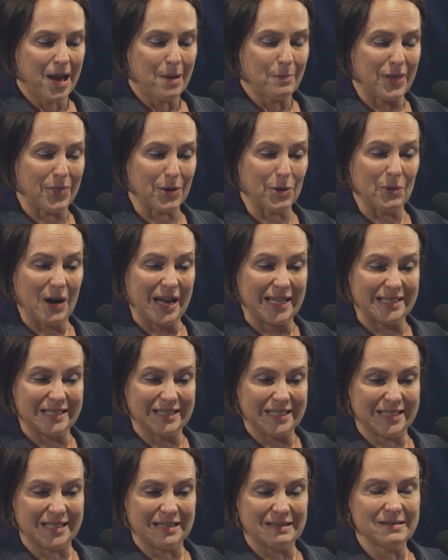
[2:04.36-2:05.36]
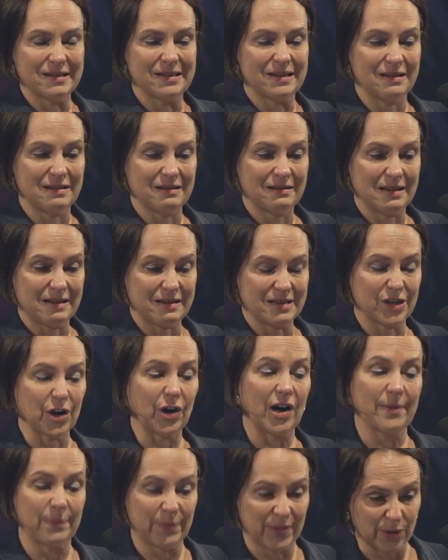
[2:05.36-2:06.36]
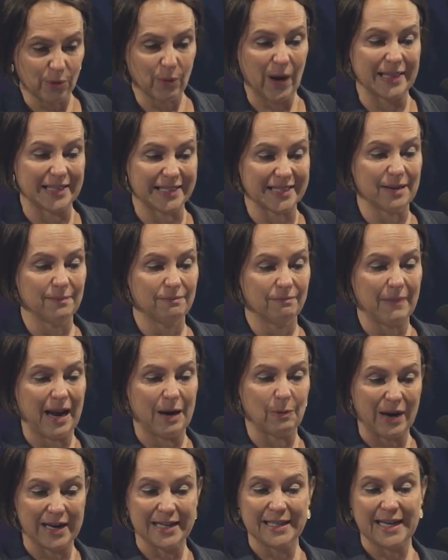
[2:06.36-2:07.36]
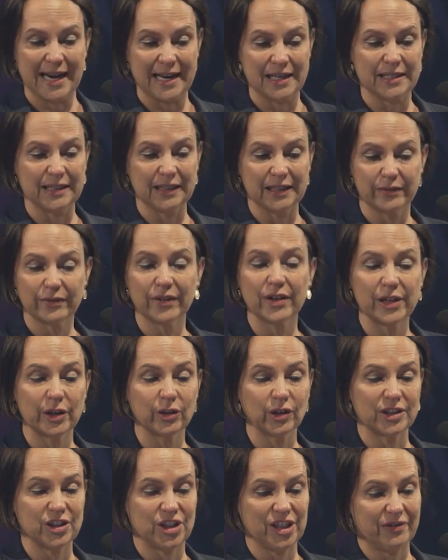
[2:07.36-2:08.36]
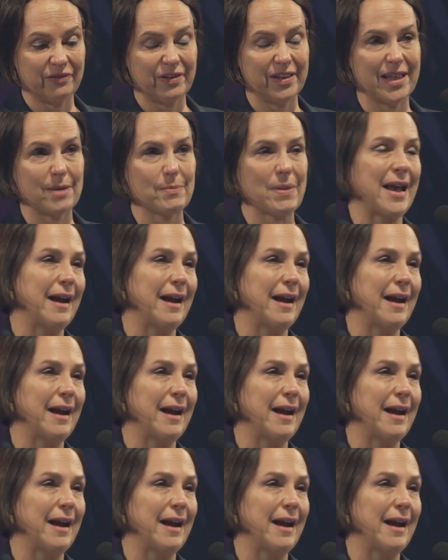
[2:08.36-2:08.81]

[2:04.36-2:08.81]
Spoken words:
But the ones that may one day deliver a eulogy for their